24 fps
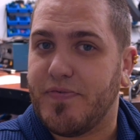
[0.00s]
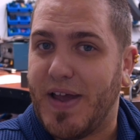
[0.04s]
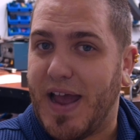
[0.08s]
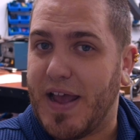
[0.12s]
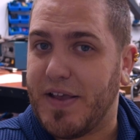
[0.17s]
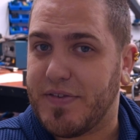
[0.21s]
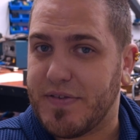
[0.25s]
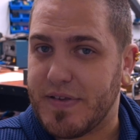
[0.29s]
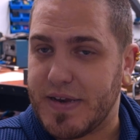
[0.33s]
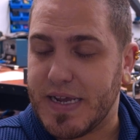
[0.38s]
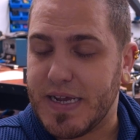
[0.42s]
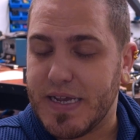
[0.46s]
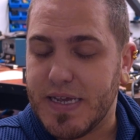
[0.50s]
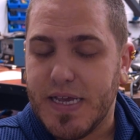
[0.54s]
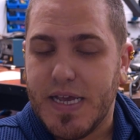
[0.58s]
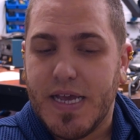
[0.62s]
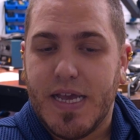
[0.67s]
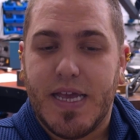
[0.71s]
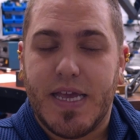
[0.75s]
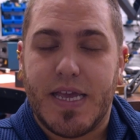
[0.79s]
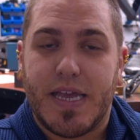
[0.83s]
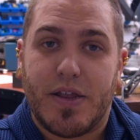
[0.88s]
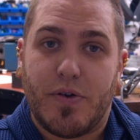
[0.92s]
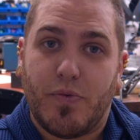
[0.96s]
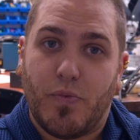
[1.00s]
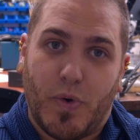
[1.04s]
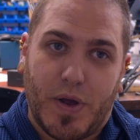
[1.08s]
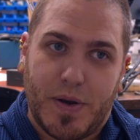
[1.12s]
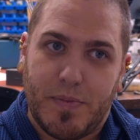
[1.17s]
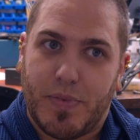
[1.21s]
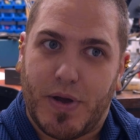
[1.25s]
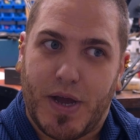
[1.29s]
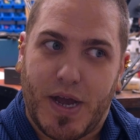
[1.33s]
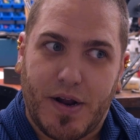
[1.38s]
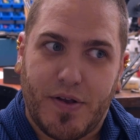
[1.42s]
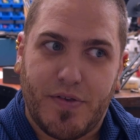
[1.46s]
faceting in one
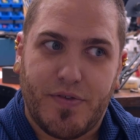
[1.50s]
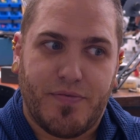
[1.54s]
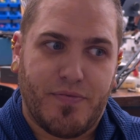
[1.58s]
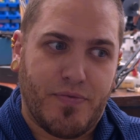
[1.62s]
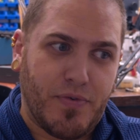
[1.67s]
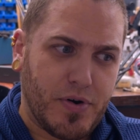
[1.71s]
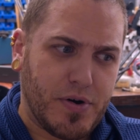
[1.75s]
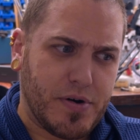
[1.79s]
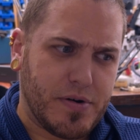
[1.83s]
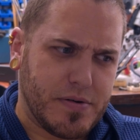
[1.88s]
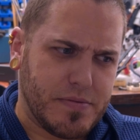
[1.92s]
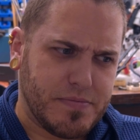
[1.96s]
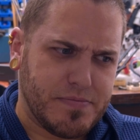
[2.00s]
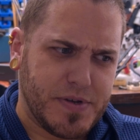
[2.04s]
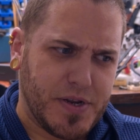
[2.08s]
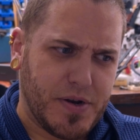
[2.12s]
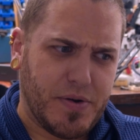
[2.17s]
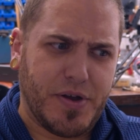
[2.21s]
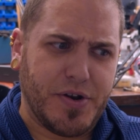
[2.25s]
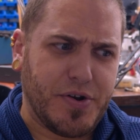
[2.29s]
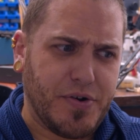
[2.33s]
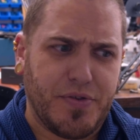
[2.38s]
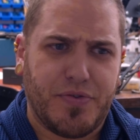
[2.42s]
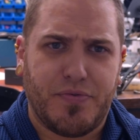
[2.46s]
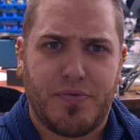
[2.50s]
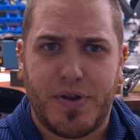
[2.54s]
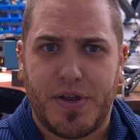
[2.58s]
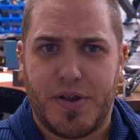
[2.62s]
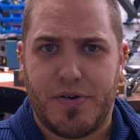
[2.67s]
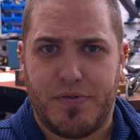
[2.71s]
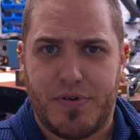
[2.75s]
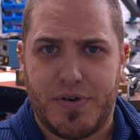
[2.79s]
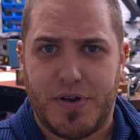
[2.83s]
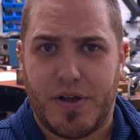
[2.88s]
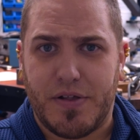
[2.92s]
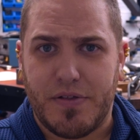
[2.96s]
box for under
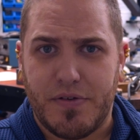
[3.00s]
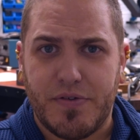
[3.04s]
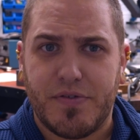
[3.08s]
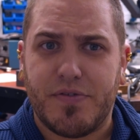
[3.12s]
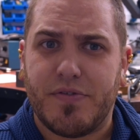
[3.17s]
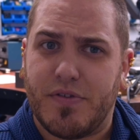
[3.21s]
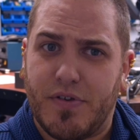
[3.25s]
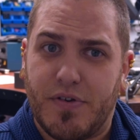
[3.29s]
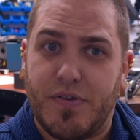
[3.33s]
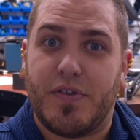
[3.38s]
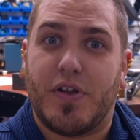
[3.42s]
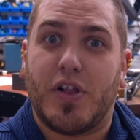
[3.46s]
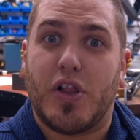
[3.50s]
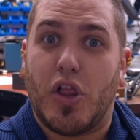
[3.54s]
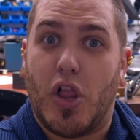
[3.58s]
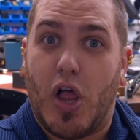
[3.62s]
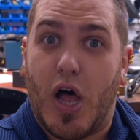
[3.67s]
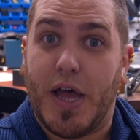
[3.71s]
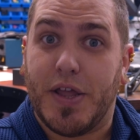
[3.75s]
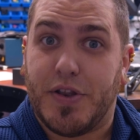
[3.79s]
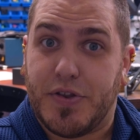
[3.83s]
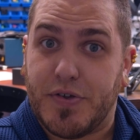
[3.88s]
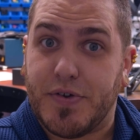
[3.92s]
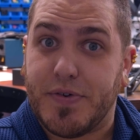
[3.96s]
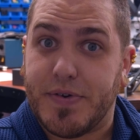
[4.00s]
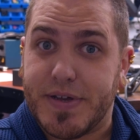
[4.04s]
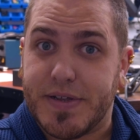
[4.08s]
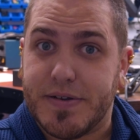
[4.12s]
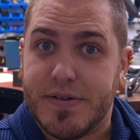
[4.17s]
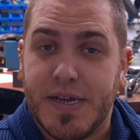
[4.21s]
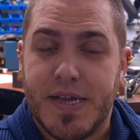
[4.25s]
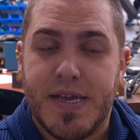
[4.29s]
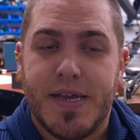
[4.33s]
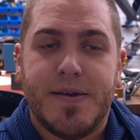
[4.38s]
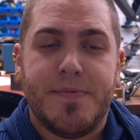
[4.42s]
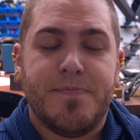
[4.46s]
$300. There's a lot to it,
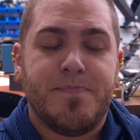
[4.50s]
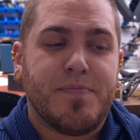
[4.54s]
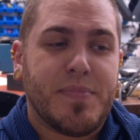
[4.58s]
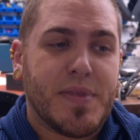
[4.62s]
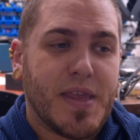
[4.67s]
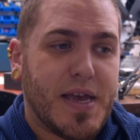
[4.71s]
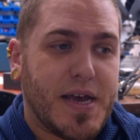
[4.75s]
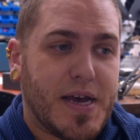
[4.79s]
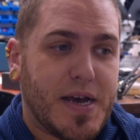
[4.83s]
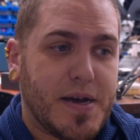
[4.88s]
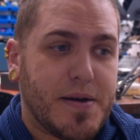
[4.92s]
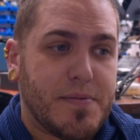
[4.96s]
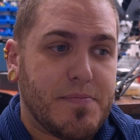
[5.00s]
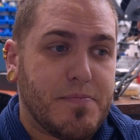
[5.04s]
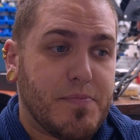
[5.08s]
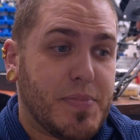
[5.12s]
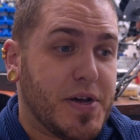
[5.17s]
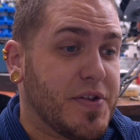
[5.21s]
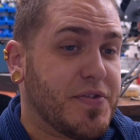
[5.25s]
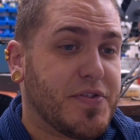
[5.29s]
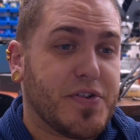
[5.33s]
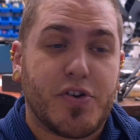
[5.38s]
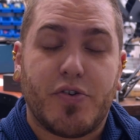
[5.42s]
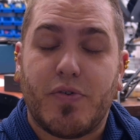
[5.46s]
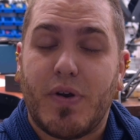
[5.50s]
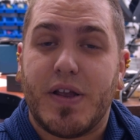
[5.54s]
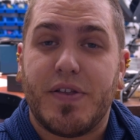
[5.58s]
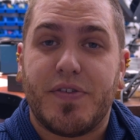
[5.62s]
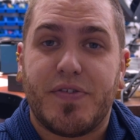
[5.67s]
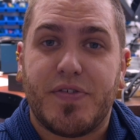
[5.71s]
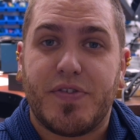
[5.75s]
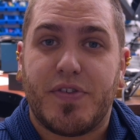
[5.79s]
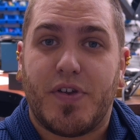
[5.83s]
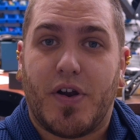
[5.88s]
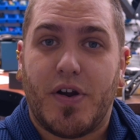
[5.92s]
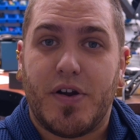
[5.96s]
but it's a great
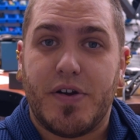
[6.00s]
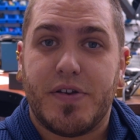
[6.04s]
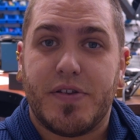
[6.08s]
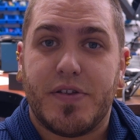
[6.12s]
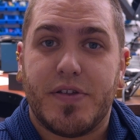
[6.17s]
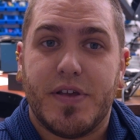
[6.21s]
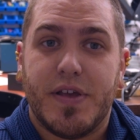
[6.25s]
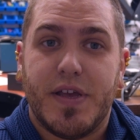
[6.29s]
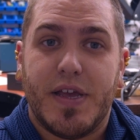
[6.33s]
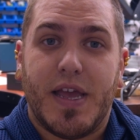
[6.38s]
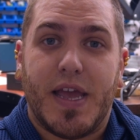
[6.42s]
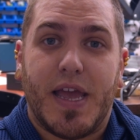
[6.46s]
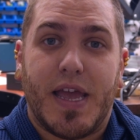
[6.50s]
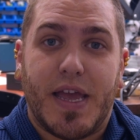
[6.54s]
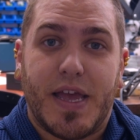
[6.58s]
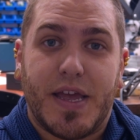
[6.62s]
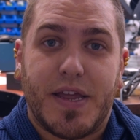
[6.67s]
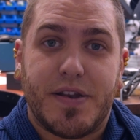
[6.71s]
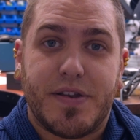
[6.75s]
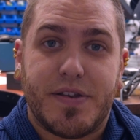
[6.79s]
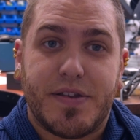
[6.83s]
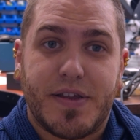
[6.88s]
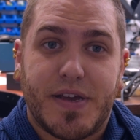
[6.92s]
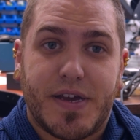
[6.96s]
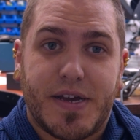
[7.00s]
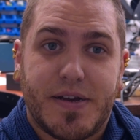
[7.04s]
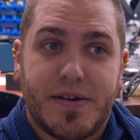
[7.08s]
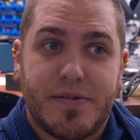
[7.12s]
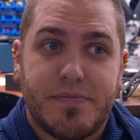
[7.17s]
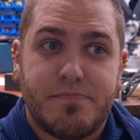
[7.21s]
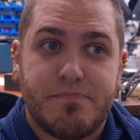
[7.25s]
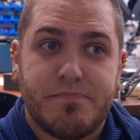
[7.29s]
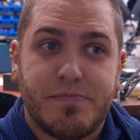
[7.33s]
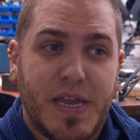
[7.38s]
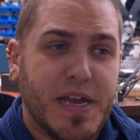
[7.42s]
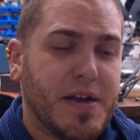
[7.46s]
start. And
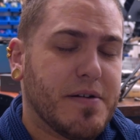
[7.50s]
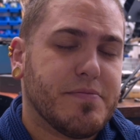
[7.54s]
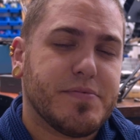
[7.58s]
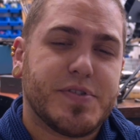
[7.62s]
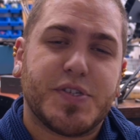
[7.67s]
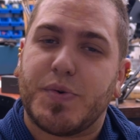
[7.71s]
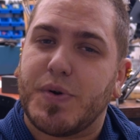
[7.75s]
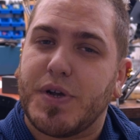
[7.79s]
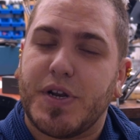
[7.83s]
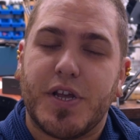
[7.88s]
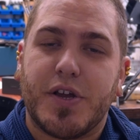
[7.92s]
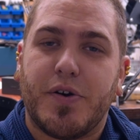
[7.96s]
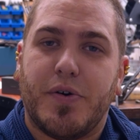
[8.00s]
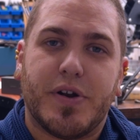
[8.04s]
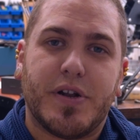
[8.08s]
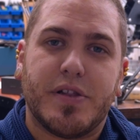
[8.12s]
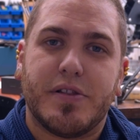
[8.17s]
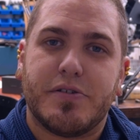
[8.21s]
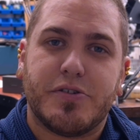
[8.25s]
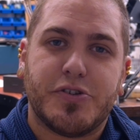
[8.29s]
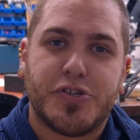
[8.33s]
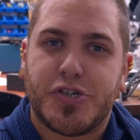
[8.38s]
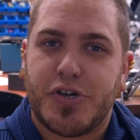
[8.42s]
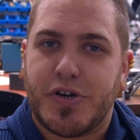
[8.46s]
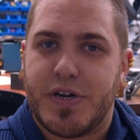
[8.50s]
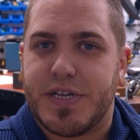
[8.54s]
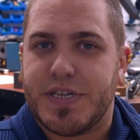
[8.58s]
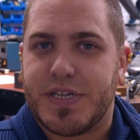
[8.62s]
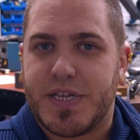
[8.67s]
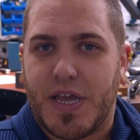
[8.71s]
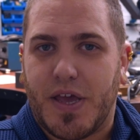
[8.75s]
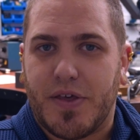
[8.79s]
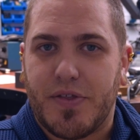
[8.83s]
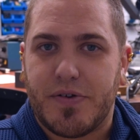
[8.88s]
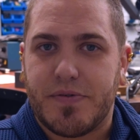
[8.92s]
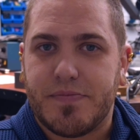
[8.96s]
yeah, so we're going to go on a little journey
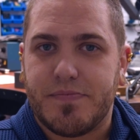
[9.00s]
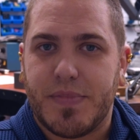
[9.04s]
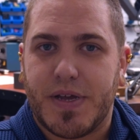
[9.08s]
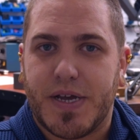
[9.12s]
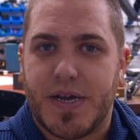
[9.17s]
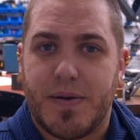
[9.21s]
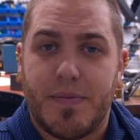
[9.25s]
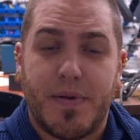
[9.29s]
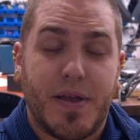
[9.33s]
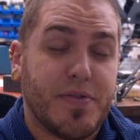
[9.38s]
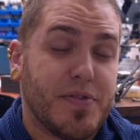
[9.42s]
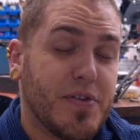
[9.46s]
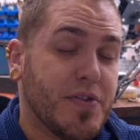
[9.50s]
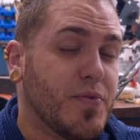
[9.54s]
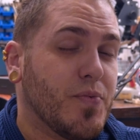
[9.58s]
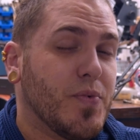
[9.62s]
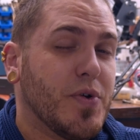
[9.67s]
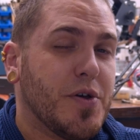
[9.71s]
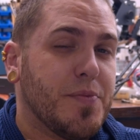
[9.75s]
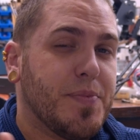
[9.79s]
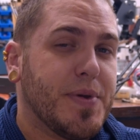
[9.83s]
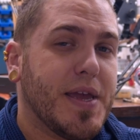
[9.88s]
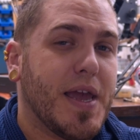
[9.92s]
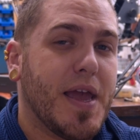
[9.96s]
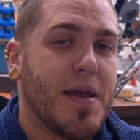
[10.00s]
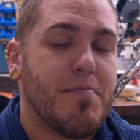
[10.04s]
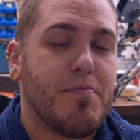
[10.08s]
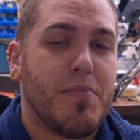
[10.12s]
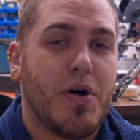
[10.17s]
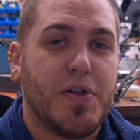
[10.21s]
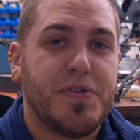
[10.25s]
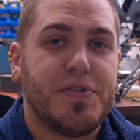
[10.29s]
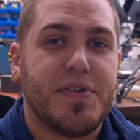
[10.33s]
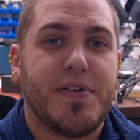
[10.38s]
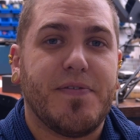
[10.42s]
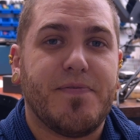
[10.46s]
together. And this will be a
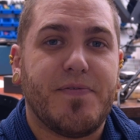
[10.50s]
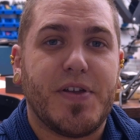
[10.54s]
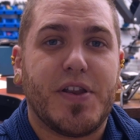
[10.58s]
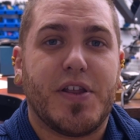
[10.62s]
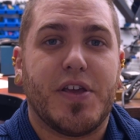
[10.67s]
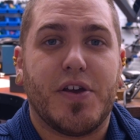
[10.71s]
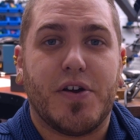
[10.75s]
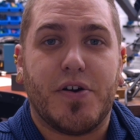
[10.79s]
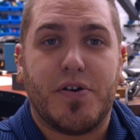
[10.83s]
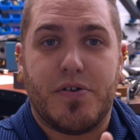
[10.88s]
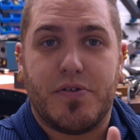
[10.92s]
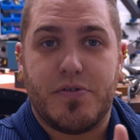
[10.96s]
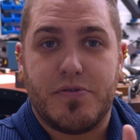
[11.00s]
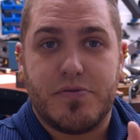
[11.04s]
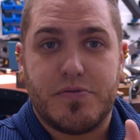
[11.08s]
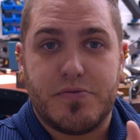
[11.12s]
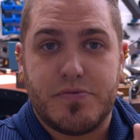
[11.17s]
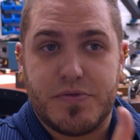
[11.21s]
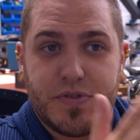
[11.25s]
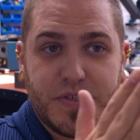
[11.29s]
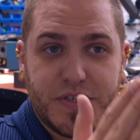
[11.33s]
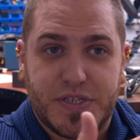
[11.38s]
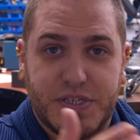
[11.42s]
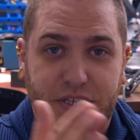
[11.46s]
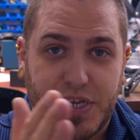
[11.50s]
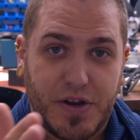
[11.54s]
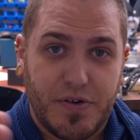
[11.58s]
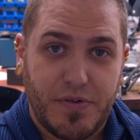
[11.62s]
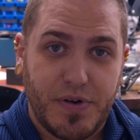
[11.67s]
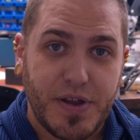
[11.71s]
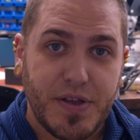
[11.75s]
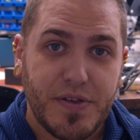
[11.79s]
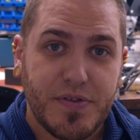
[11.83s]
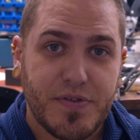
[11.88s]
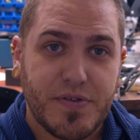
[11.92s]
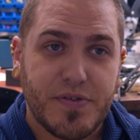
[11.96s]
multi-video
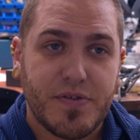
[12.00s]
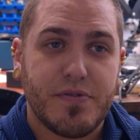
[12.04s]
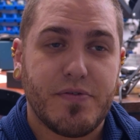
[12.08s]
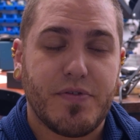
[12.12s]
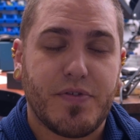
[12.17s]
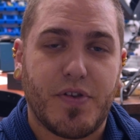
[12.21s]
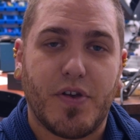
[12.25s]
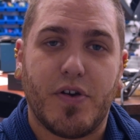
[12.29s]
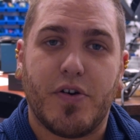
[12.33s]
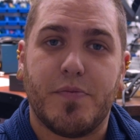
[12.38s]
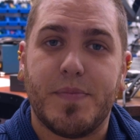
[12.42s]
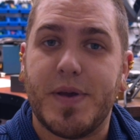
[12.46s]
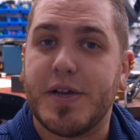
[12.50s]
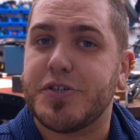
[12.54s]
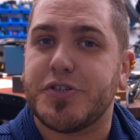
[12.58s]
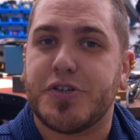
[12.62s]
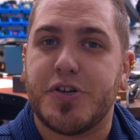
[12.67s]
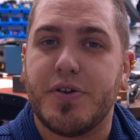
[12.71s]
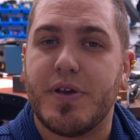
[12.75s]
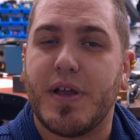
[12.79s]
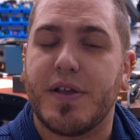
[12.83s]
series, so make sure you